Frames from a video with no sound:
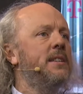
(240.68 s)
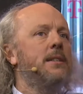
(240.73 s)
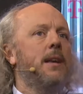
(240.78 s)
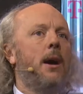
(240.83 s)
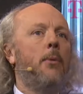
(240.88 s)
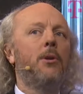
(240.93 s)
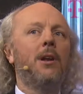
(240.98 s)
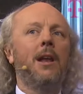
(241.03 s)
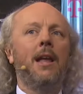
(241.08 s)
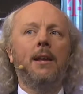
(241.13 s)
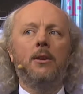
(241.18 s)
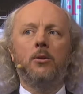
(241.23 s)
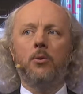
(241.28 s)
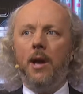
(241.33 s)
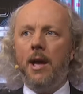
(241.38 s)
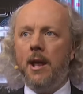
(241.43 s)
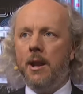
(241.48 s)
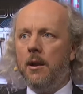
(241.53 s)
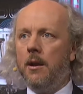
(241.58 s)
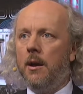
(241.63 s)
I would like to
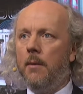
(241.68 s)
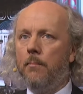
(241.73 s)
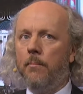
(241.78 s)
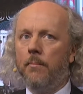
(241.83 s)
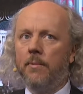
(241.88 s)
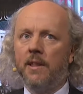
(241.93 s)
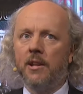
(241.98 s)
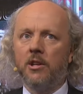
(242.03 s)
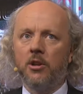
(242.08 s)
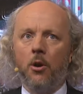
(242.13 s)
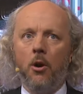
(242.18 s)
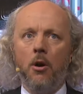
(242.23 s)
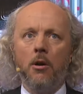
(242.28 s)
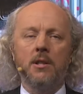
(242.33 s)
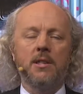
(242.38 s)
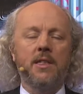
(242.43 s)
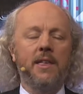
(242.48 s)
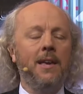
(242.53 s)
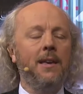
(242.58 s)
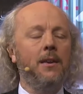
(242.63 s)
end up the talk.
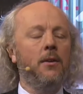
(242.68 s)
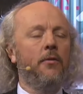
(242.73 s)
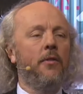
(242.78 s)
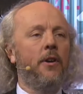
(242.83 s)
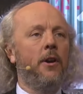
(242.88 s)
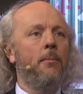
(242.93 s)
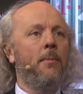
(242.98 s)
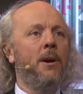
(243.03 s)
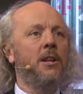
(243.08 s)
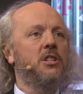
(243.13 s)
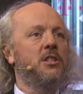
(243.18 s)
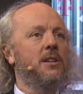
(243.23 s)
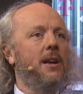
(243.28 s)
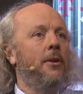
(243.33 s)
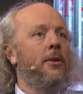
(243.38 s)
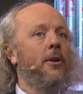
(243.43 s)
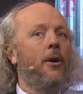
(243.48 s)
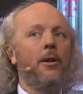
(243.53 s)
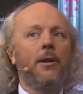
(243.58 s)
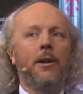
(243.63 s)
Thank you very much.
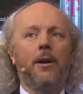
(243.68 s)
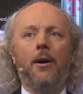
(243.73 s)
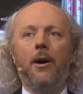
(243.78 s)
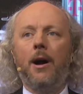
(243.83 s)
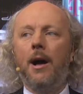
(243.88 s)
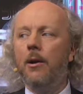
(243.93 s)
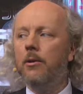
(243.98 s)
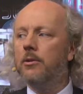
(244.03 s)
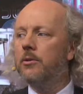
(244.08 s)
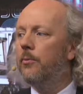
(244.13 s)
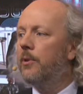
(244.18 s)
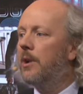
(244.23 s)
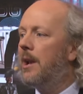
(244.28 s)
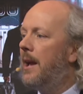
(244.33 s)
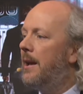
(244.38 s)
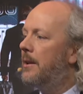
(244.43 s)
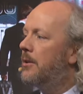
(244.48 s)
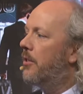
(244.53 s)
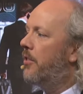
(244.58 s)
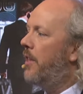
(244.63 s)
And I also would
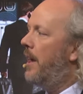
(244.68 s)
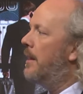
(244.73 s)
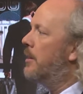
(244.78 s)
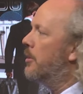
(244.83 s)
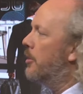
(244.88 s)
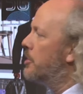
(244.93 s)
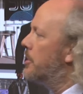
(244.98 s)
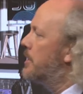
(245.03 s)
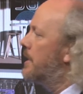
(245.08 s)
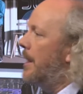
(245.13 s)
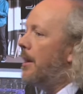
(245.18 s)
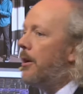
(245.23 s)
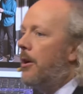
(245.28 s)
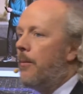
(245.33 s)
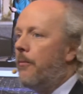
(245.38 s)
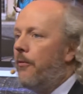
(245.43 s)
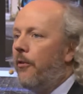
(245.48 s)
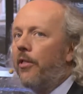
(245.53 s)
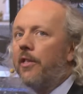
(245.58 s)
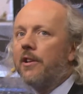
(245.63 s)
like to thank Deutsche
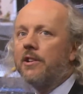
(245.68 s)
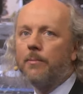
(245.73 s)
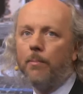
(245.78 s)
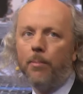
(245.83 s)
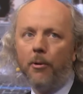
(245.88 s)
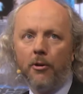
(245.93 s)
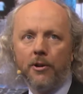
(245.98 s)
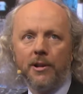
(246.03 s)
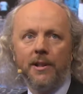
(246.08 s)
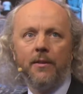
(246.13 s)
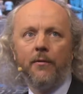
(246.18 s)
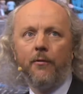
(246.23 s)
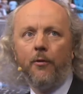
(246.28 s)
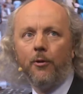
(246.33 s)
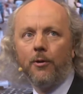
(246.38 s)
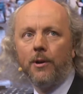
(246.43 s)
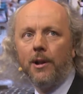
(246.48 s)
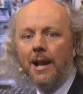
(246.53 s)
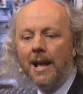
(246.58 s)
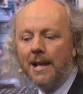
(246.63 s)
Telekom for the support in
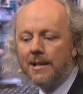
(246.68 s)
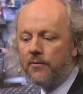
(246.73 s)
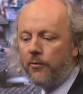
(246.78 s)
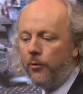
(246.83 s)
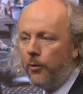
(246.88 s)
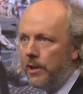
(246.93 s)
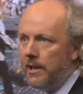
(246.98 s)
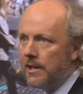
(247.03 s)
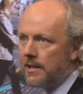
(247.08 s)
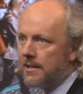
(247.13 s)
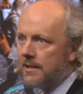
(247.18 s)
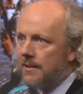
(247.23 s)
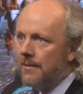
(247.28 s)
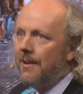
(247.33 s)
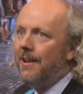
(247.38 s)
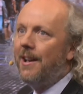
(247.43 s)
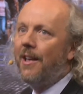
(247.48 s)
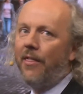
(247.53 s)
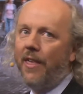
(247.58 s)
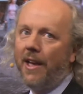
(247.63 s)
the last 4 years.
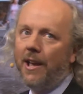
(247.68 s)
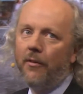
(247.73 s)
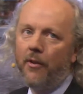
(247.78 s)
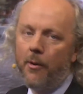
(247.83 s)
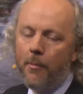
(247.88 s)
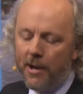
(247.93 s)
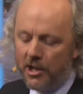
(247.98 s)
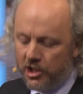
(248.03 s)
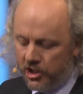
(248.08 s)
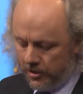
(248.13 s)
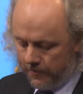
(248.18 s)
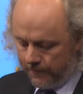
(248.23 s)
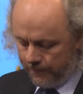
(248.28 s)
Thank you very much.